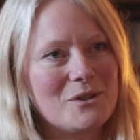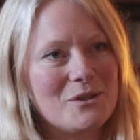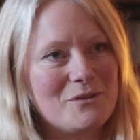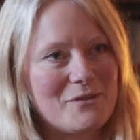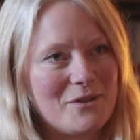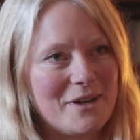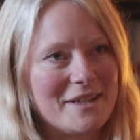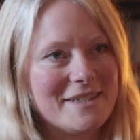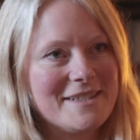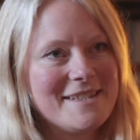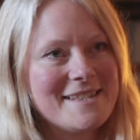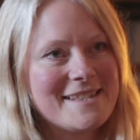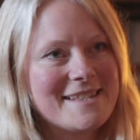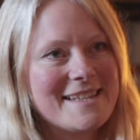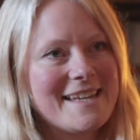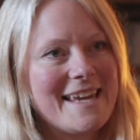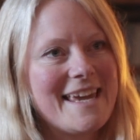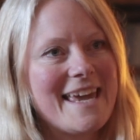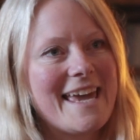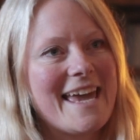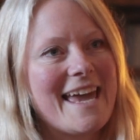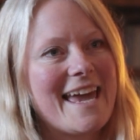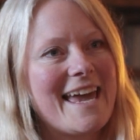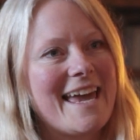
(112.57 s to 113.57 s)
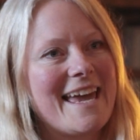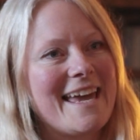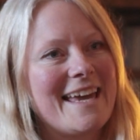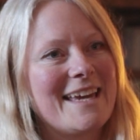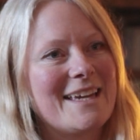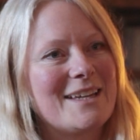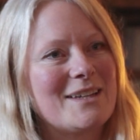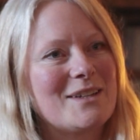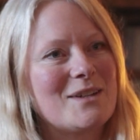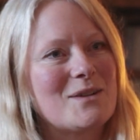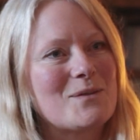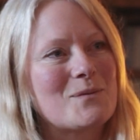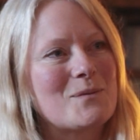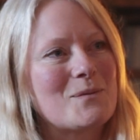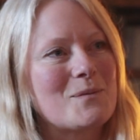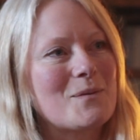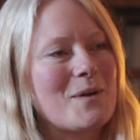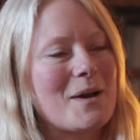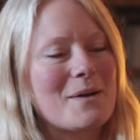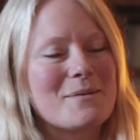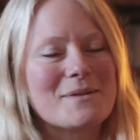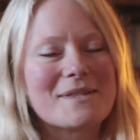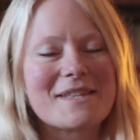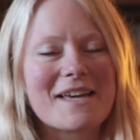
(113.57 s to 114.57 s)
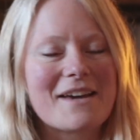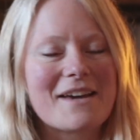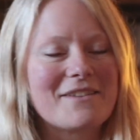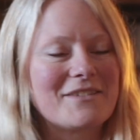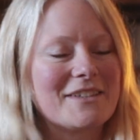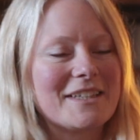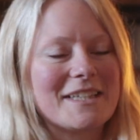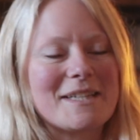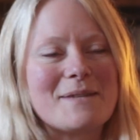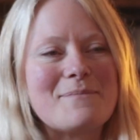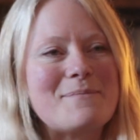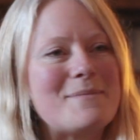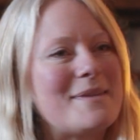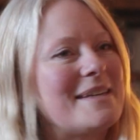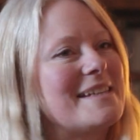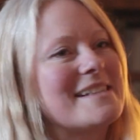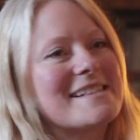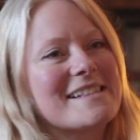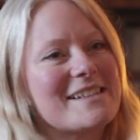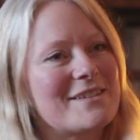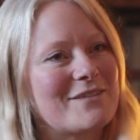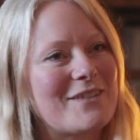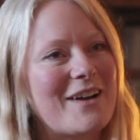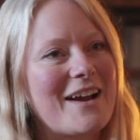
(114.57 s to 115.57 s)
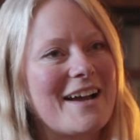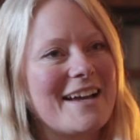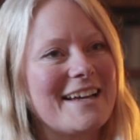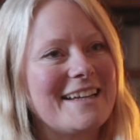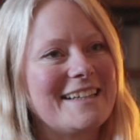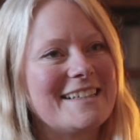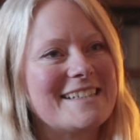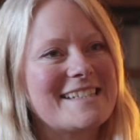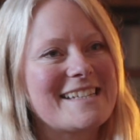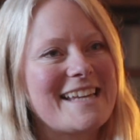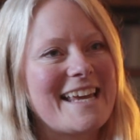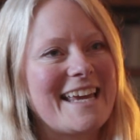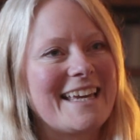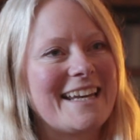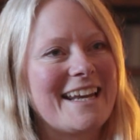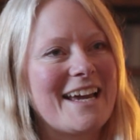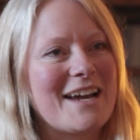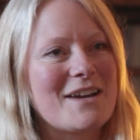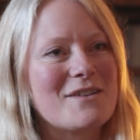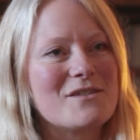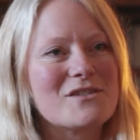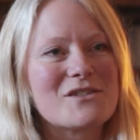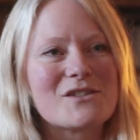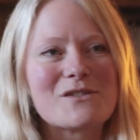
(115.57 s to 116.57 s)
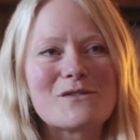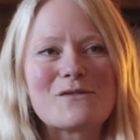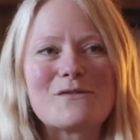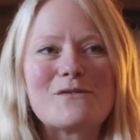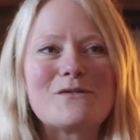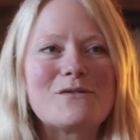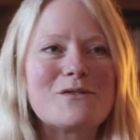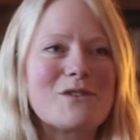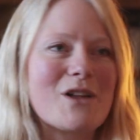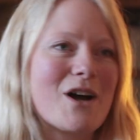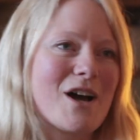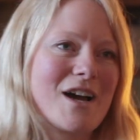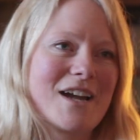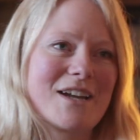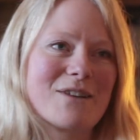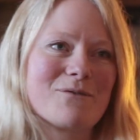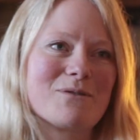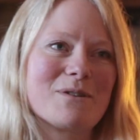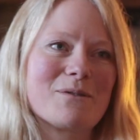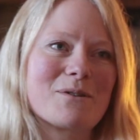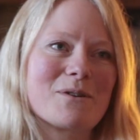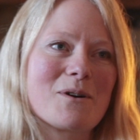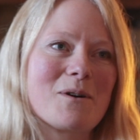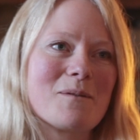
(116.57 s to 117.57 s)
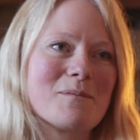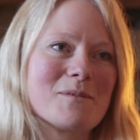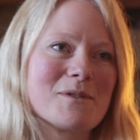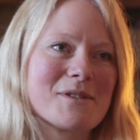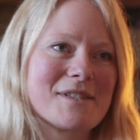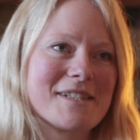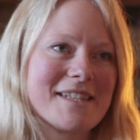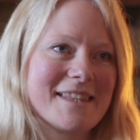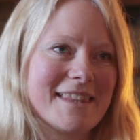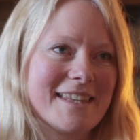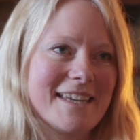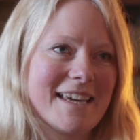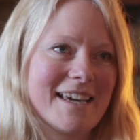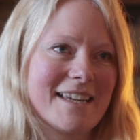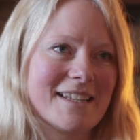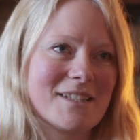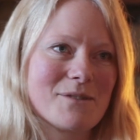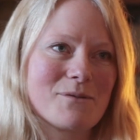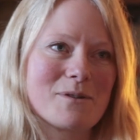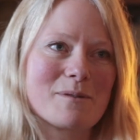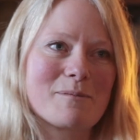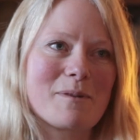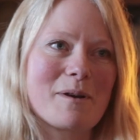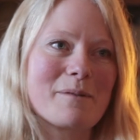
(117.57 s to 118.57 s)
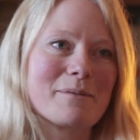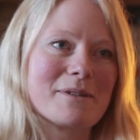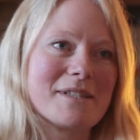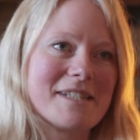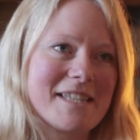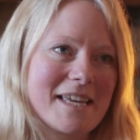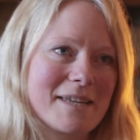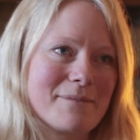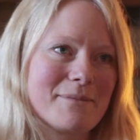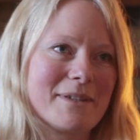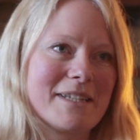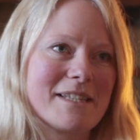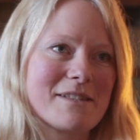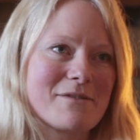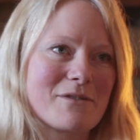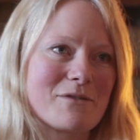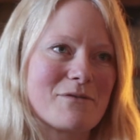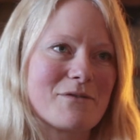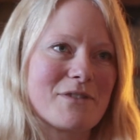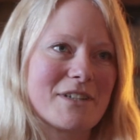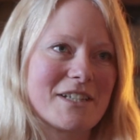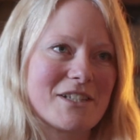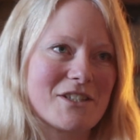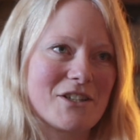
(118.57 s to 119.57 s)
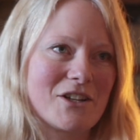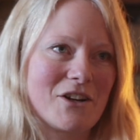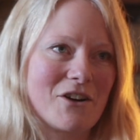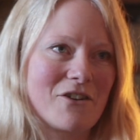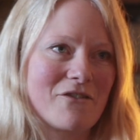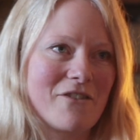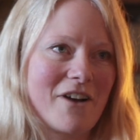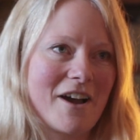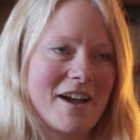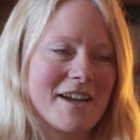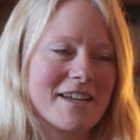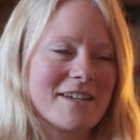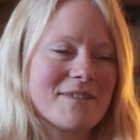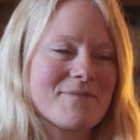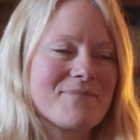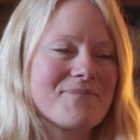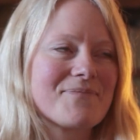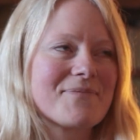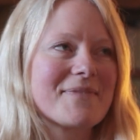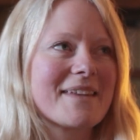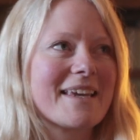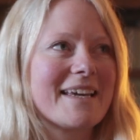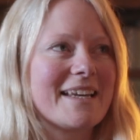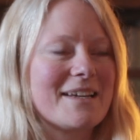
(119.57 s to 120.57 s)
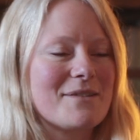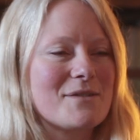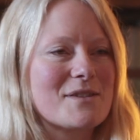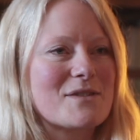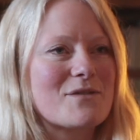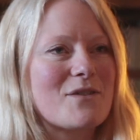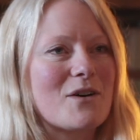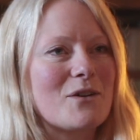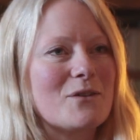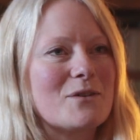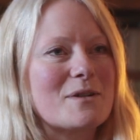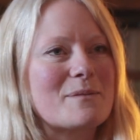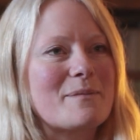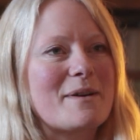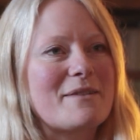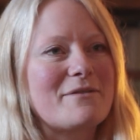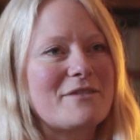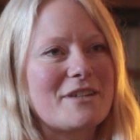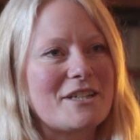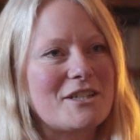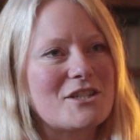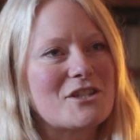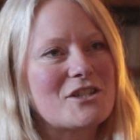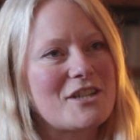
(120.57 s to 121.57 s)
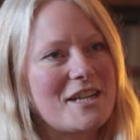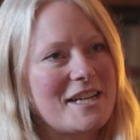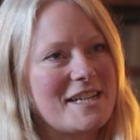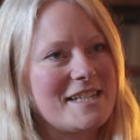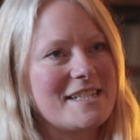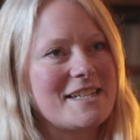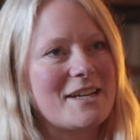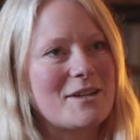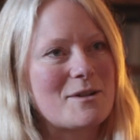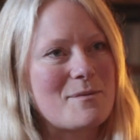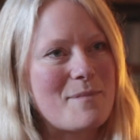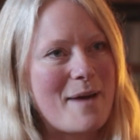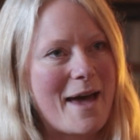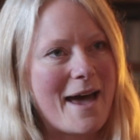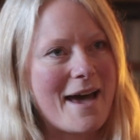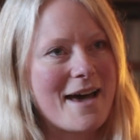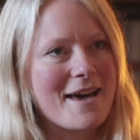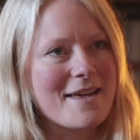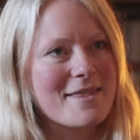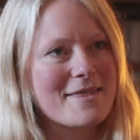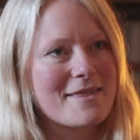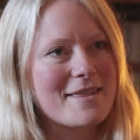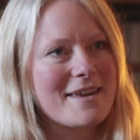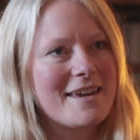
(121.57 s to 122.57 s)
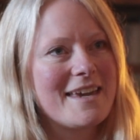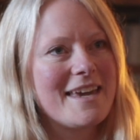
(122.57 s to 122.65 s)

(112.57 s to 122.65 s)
good friends, and I was having an amazing ride, and I was just flying. We were almost at the end. We were probably 10 minutes from finishing our ride, and I was following my friend Shane down a path,